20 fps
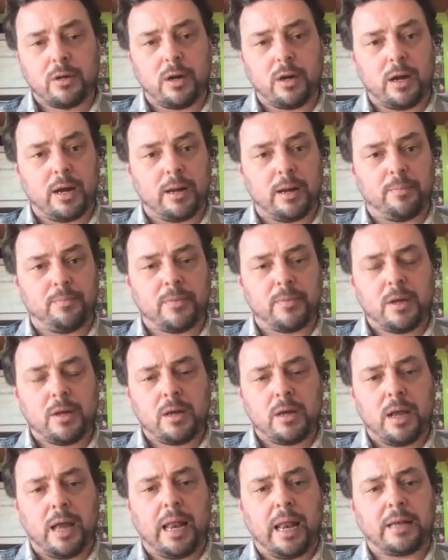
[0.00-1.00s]
Um,
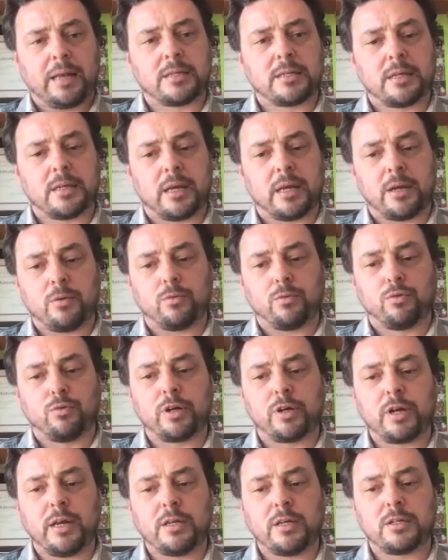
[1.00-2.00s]
I like to say,
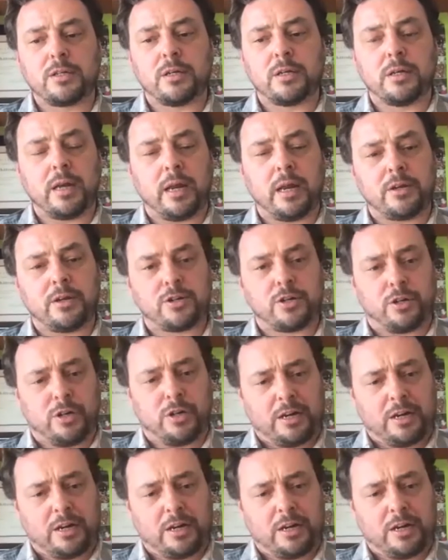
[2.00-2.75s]
look into nature,